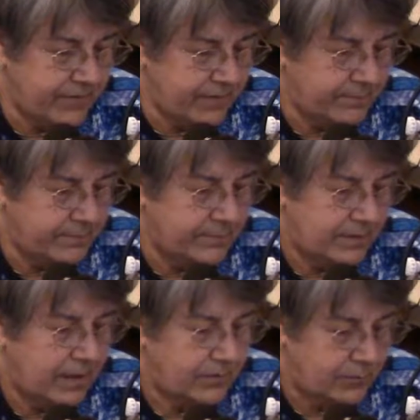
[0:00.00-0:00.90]
them
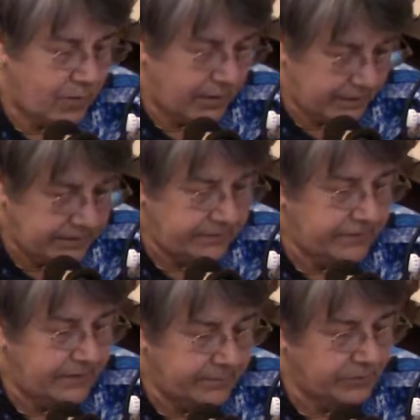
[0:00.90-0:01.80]
who are
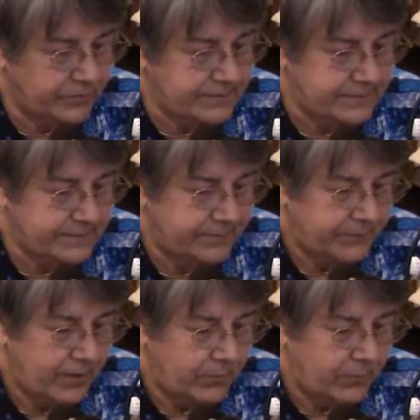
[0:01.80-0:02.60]
immigrants,